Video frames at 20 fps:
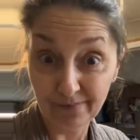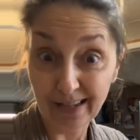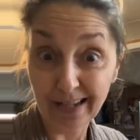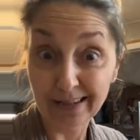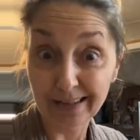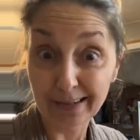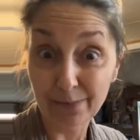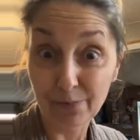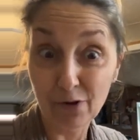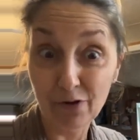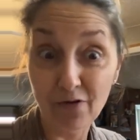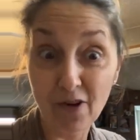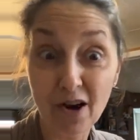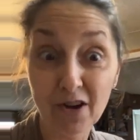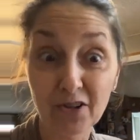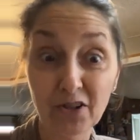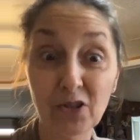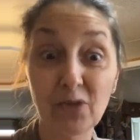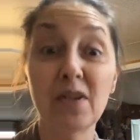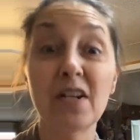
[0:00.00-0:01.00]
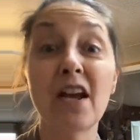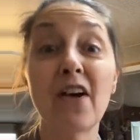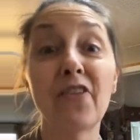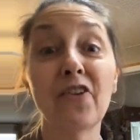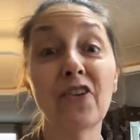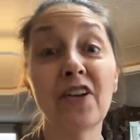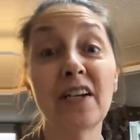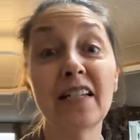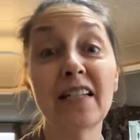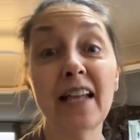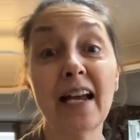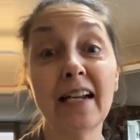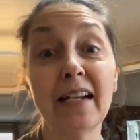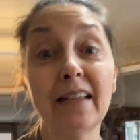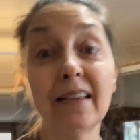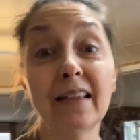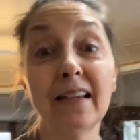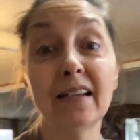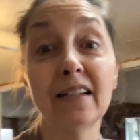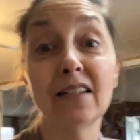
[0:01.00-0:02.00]
let's move on to another
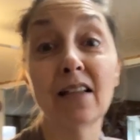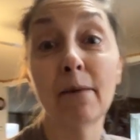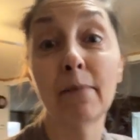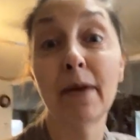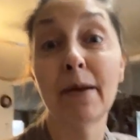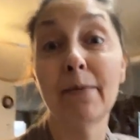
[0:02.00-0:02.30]
exciting thing. So I'm